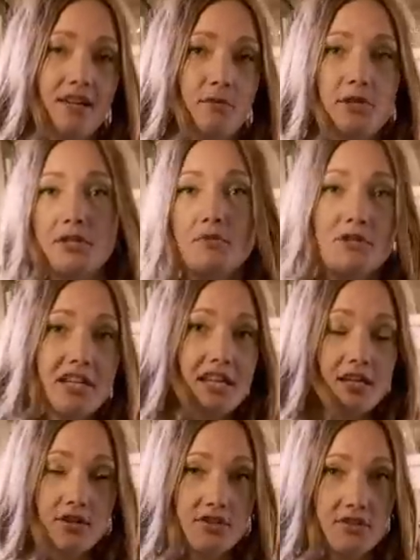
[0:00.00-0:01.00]
We don't run
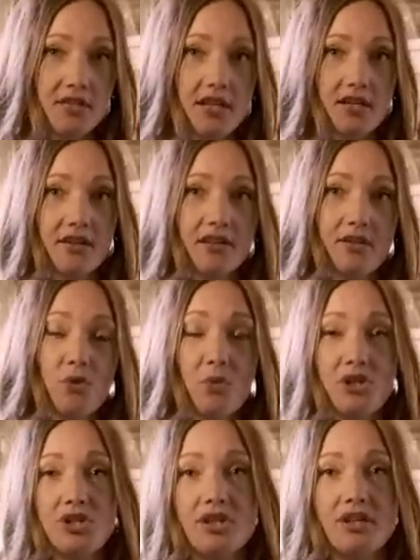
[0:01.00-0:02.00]
heaters in here in the
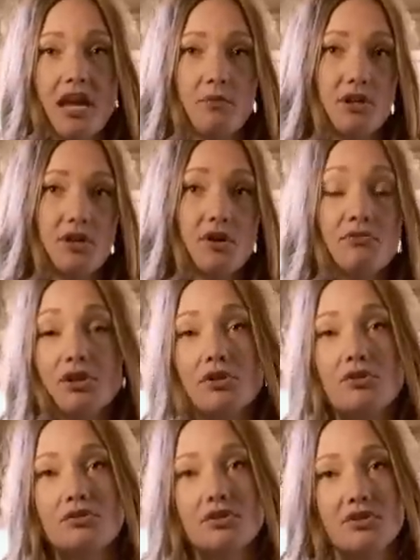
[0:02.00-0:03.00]
winter, and we don't run
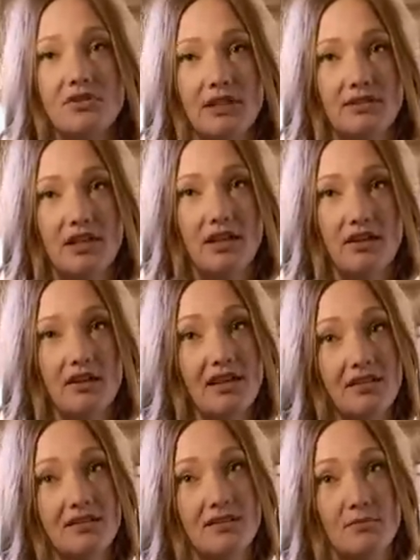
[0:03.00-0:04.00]
coolers down here
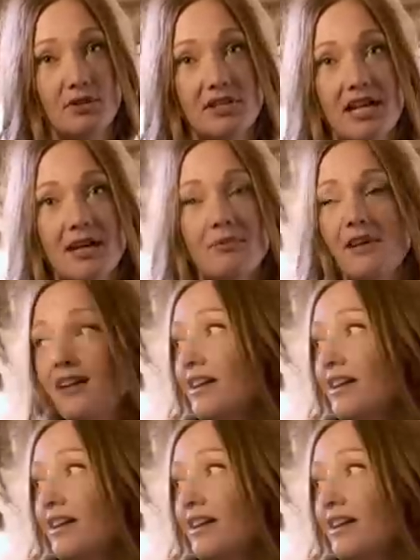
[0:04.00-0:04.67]
in the summertime.